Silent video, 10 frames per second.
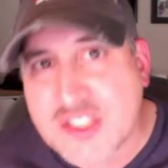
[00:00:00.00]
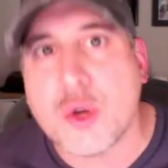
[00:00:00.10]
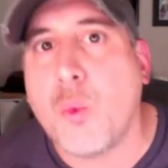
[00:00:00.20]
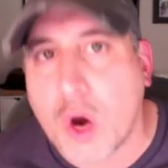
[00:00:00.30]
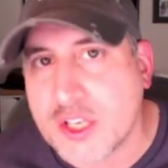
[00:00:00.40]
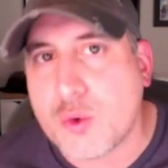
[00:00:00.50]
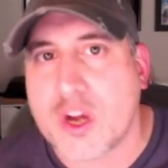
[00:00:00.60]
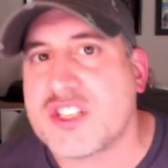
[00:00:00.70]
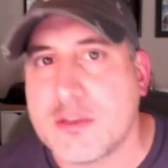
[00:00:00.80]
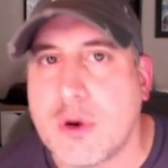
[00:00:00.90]
the one
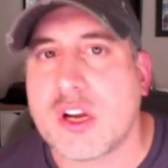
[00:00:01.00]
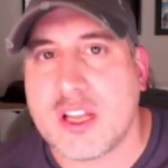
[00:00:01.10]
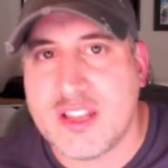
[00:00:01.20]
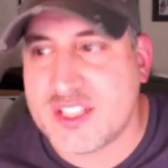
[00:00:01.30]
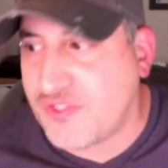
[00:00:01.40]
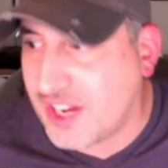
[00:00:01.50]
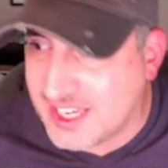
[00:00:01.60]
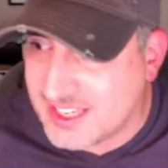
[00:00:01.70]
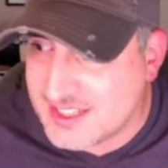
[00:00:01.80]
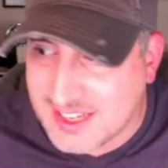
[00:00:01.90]
question mark in this fight
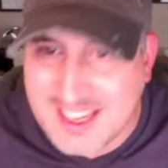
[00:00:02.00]
is,